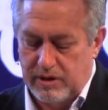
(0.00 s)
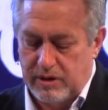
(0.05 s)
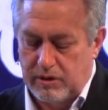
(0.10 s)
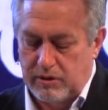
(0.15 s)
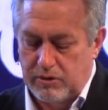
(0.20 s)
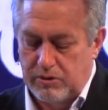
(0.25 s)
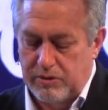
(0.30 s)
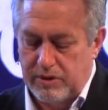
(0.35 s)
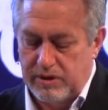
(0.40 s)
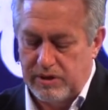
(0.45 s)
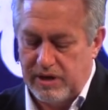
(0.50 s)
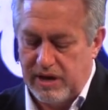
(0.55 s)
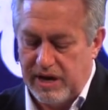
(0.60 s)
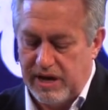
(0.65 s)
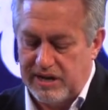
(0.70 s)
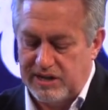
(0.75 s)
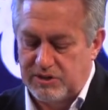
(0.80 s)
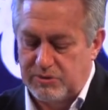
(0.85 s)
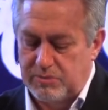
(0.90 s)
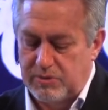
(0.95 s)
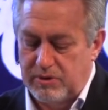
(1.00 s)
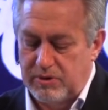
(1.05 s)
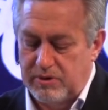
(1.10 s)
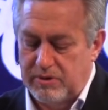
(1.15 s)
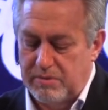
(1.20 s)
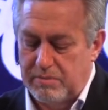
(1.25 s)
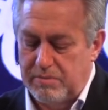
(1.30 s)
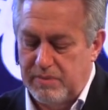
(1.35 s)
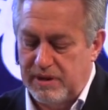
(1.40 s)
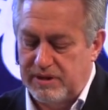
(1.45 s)
including
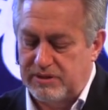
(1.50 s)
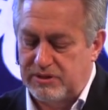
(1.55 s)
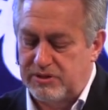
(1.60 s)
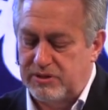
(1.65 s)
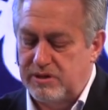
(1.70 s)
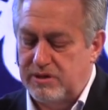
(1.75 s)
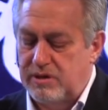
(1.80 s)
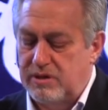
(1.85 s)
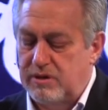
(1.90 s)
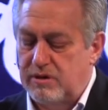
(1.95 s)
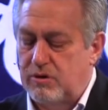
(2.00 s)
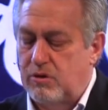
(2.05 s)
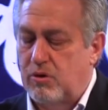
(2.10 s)
Casper, Betsy,